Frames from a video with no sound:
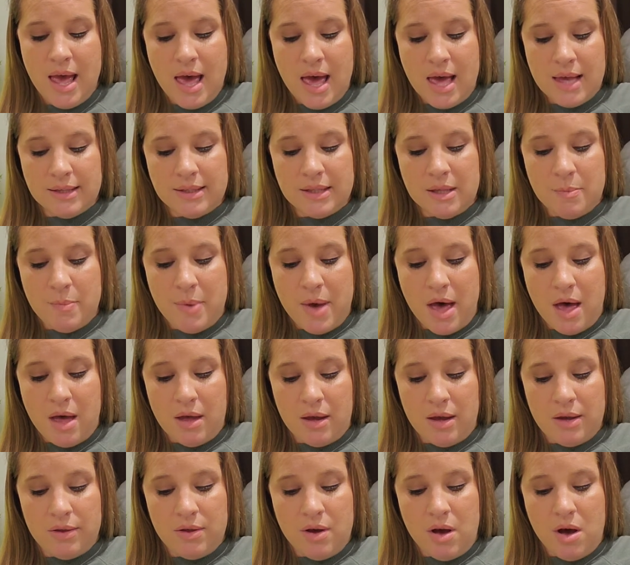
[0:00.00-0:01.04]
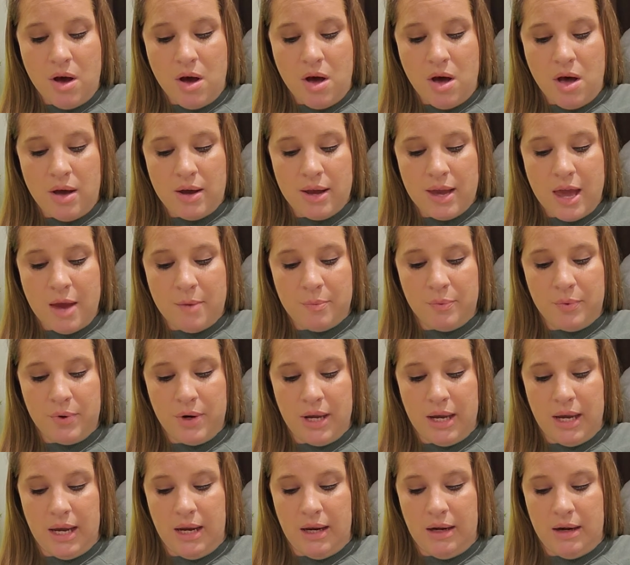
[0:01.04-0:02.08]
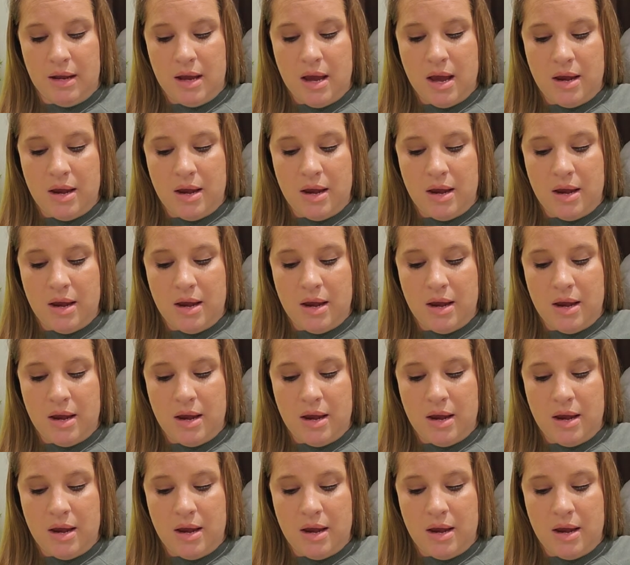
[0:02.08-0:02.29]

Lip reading: As the bell in the hall kept ringing,